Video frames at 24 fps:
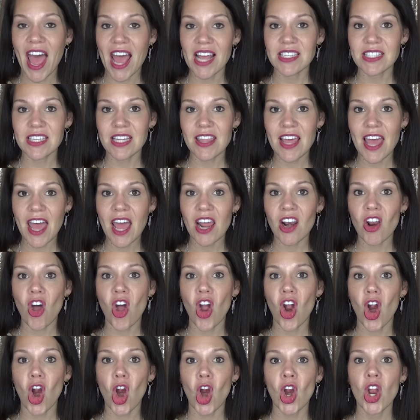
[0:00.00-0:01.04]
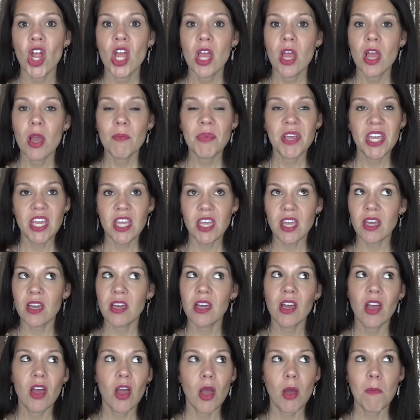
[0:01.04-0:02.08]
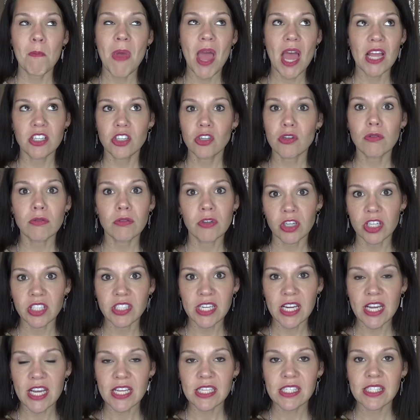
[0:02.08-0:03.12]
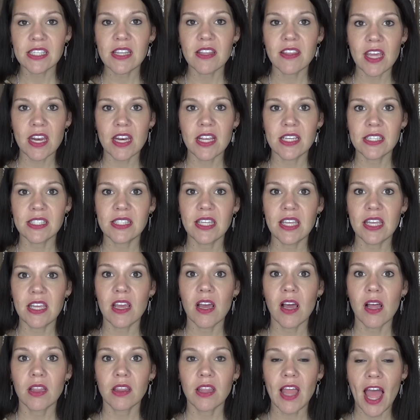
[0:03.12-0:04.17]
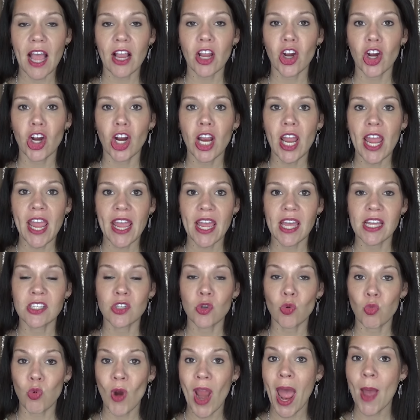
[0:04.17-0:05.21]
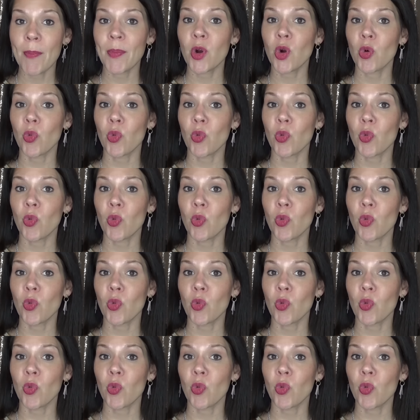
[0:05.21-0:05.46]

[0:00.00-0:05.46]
add to that our pink magical goodness that is the lacquer and wrap